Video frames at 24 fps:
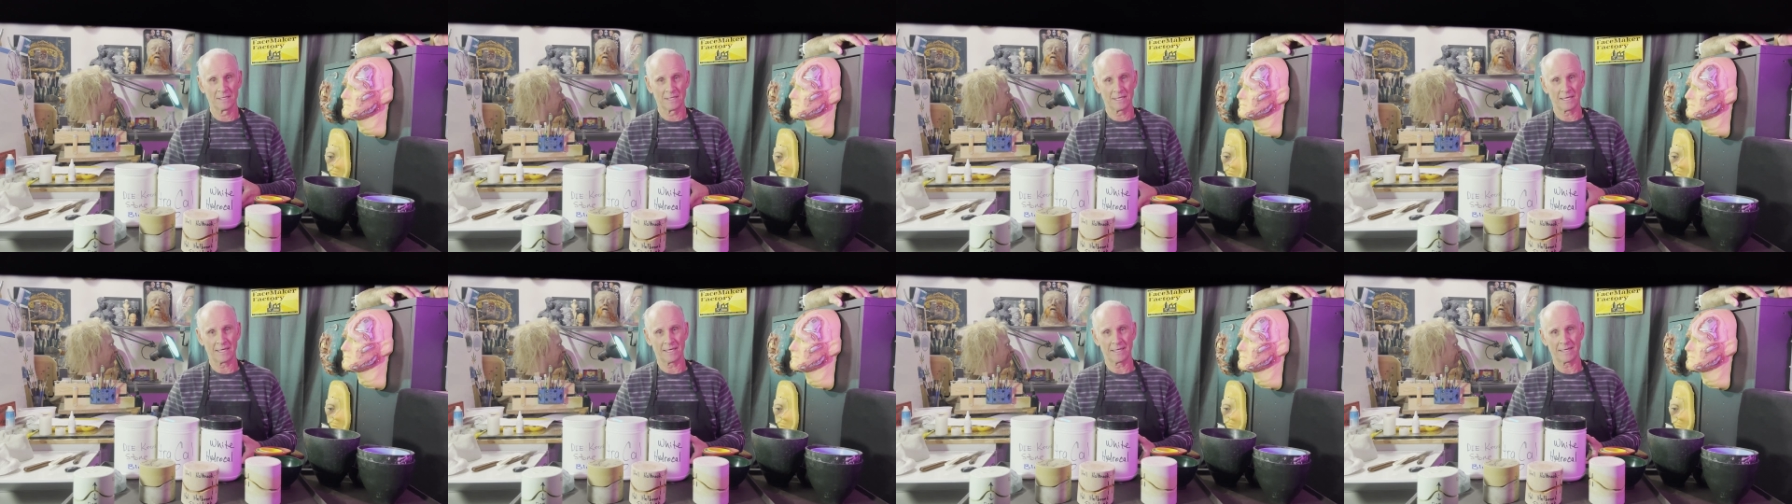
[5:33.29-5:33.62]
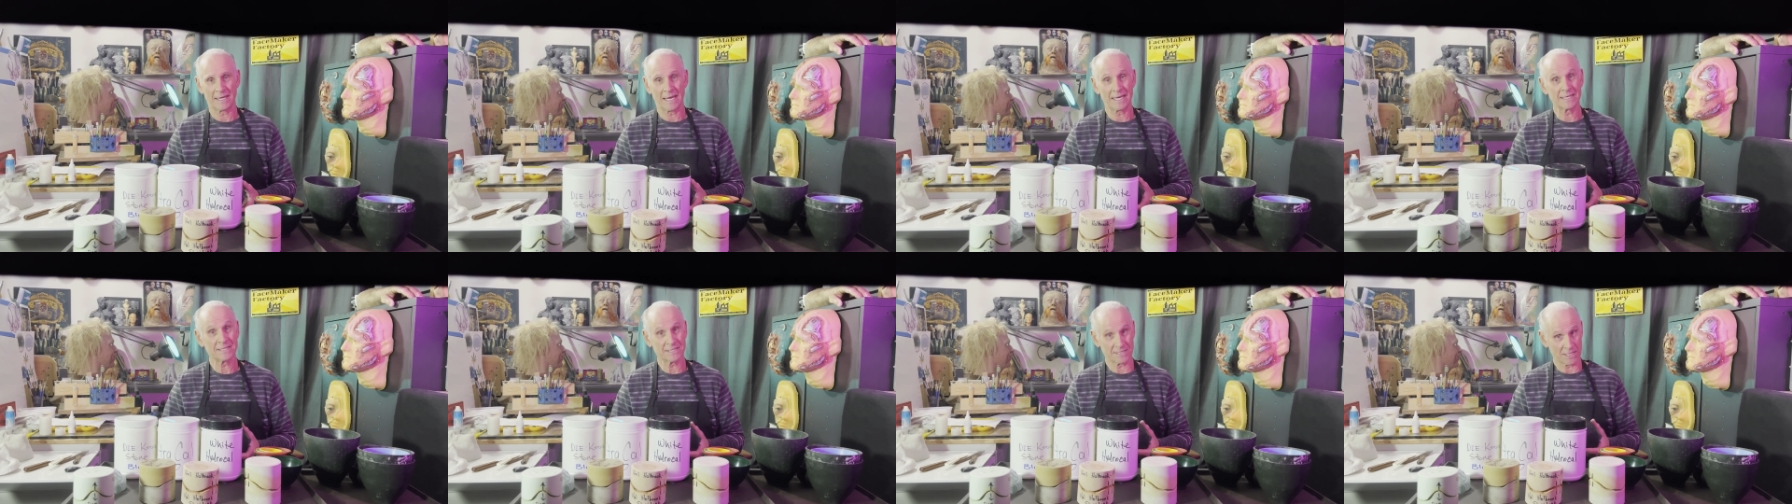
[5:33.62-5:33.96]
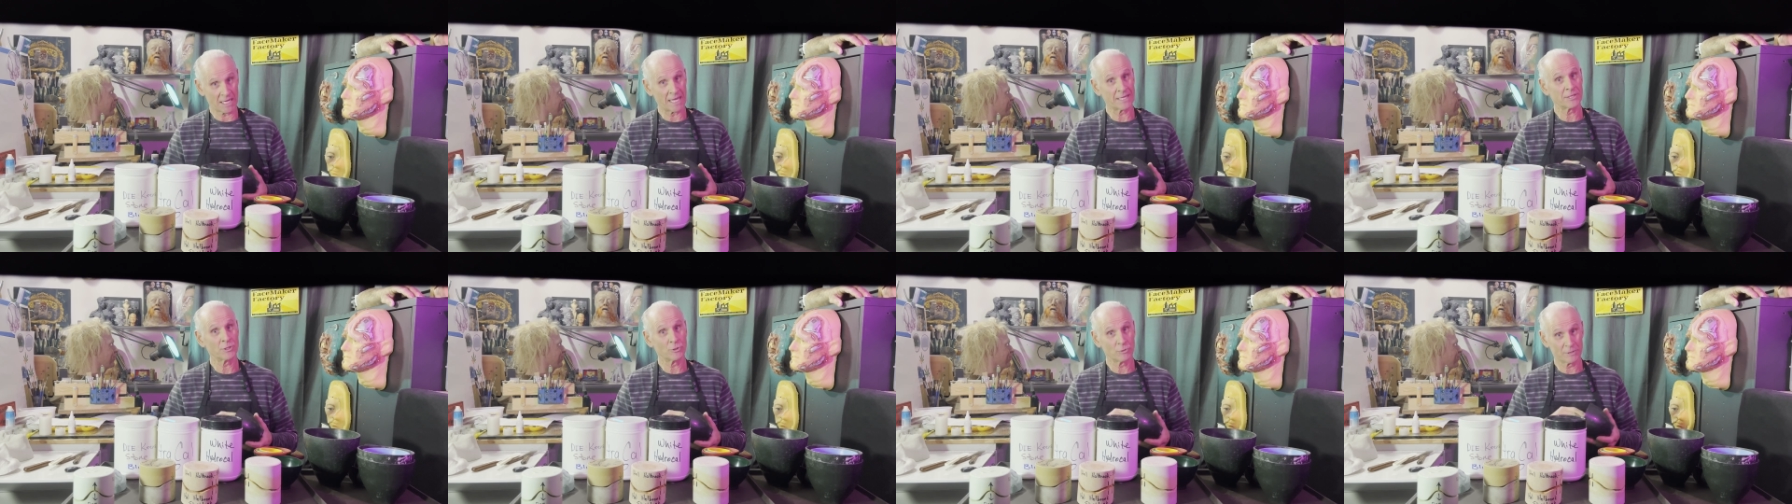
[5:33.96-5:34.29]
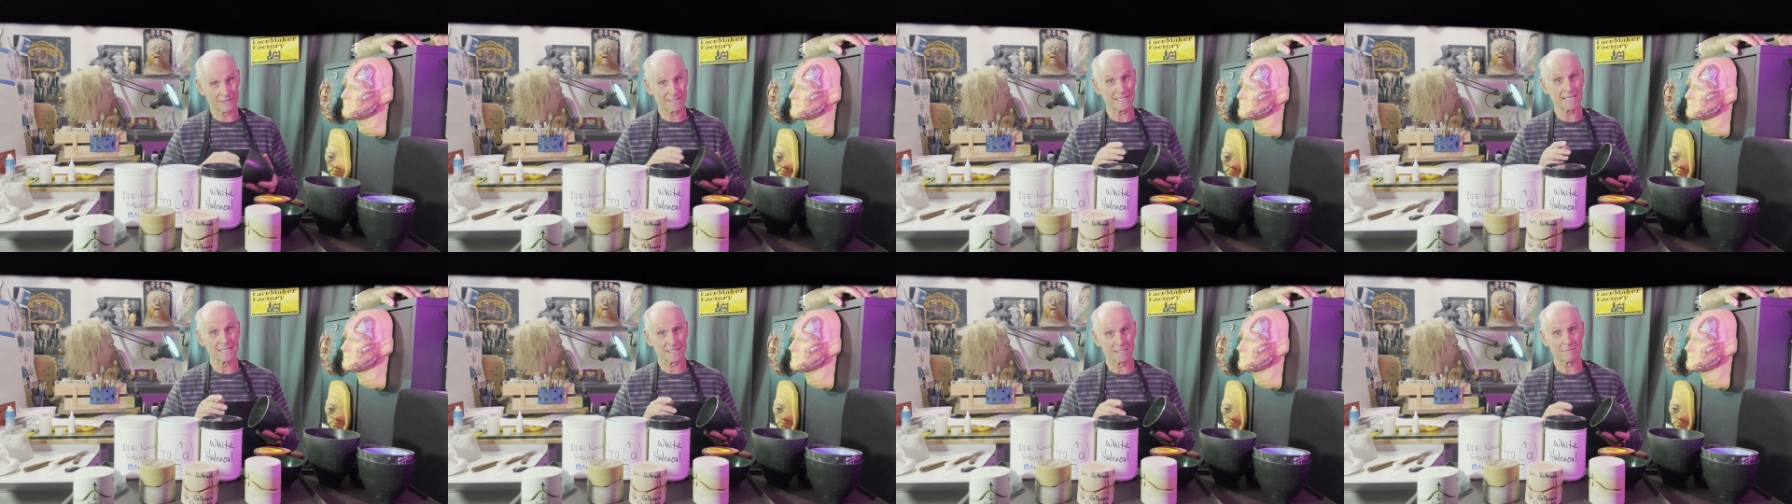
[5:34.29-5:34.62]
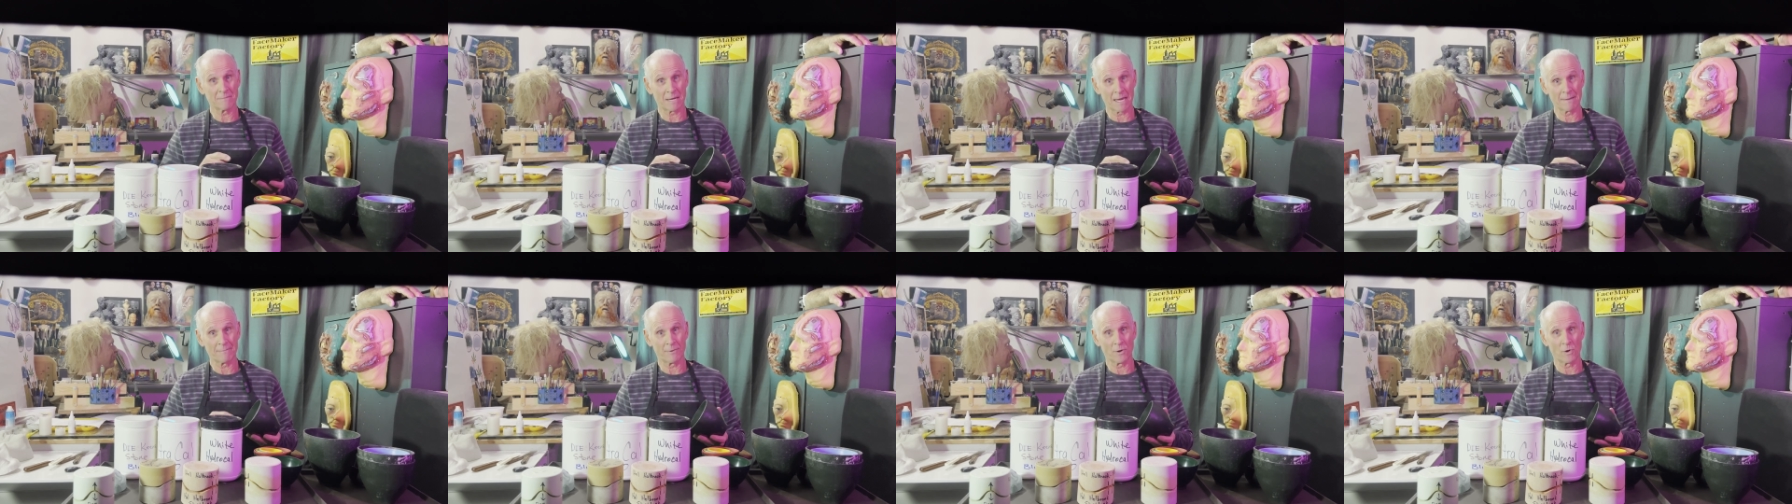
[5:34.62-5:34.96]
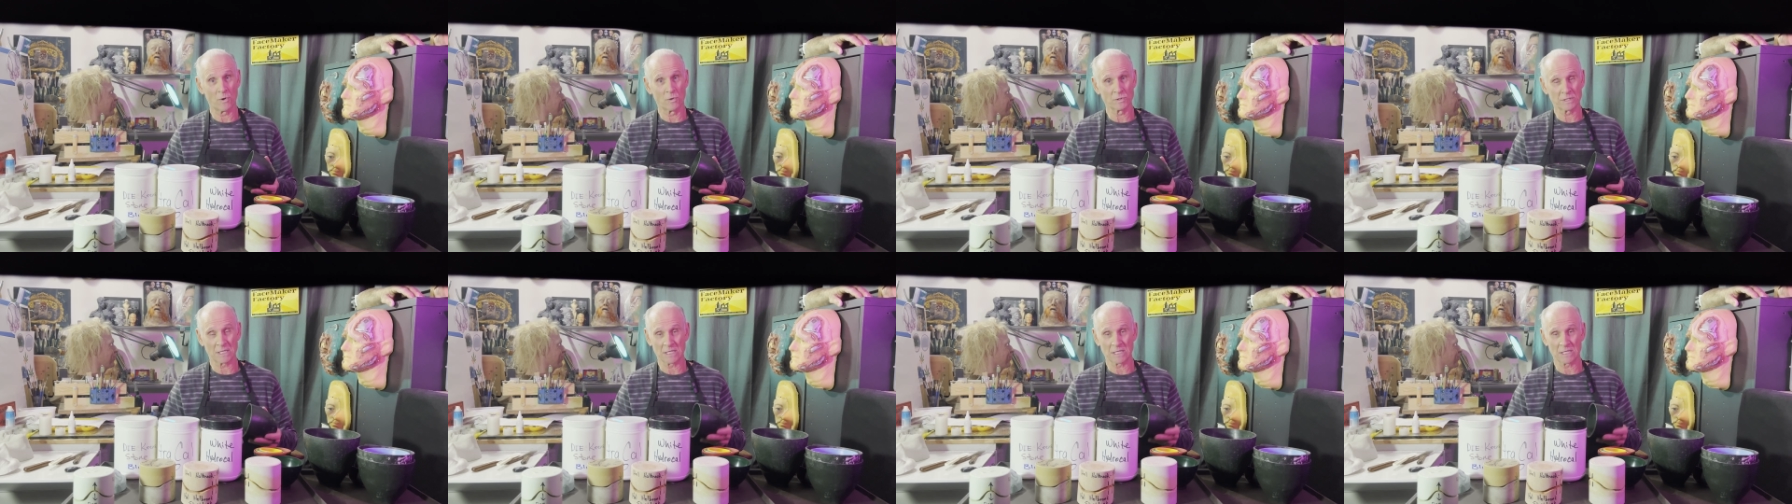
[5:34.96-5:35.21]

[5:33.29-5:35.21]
And I do season my bowls.